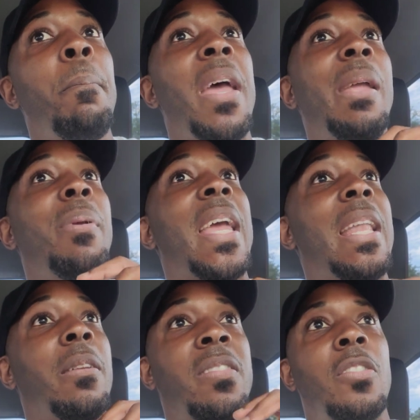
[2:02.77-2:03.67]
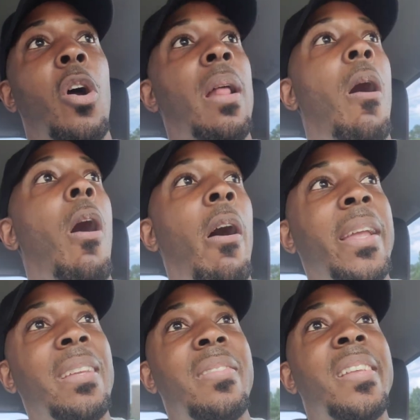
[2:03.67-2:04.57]
maybe at the start of
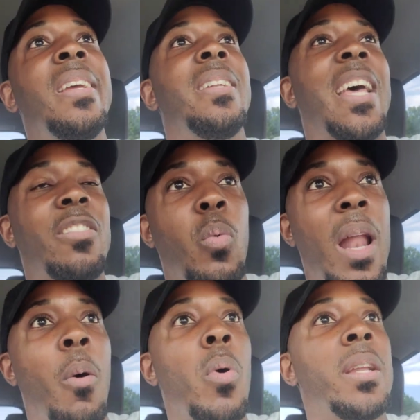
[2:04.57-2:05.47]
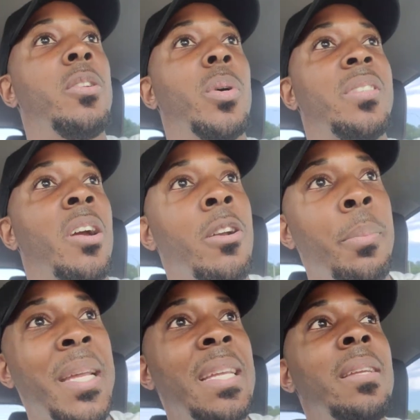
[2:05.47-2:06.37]
August, that's when I wanna do a
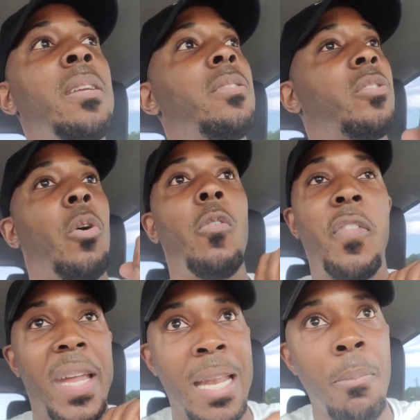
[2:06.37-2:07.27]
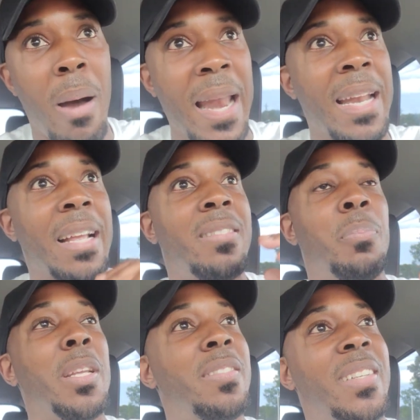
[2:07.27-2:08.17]
tournament. So for anybody that's
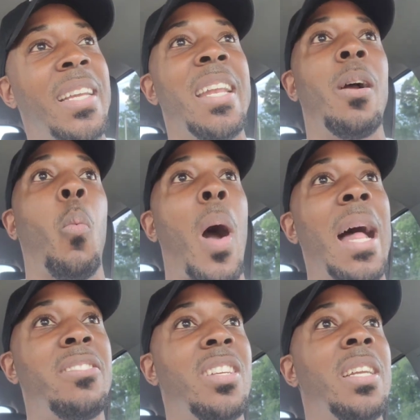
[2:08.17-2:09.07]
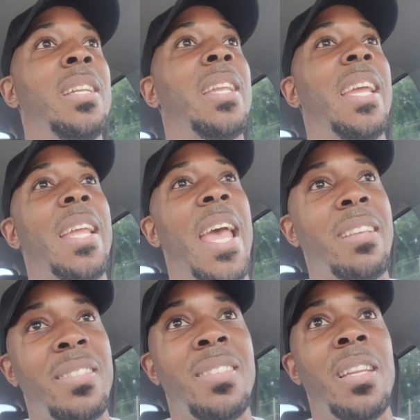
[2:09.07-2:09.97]
been sitting there watching, they
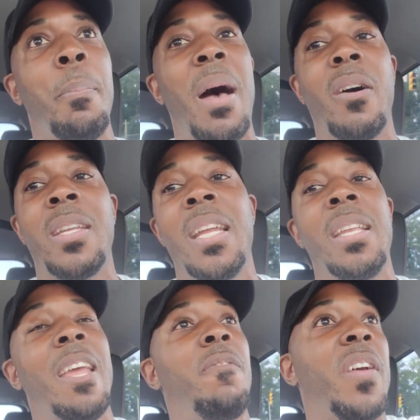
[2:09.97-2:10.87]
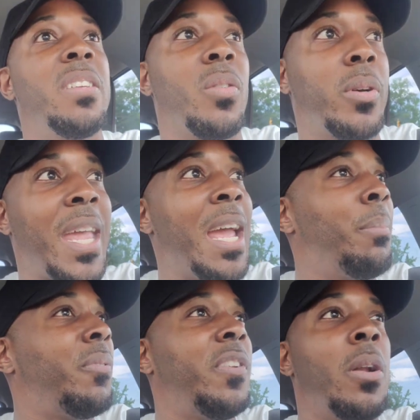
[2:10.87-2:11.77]
hesitant about getting their face on
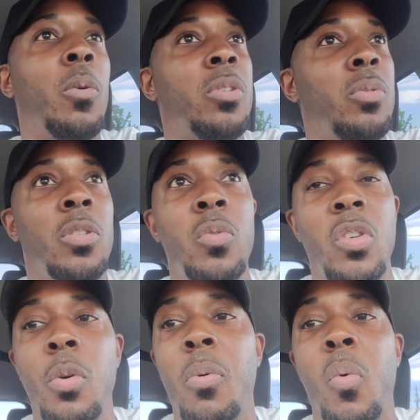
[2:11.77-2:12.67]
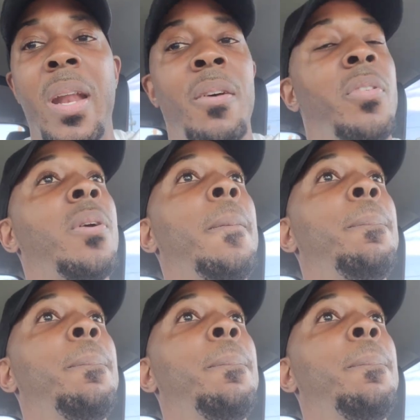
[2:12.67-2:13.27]
camera if you don't do YouTube or whatever,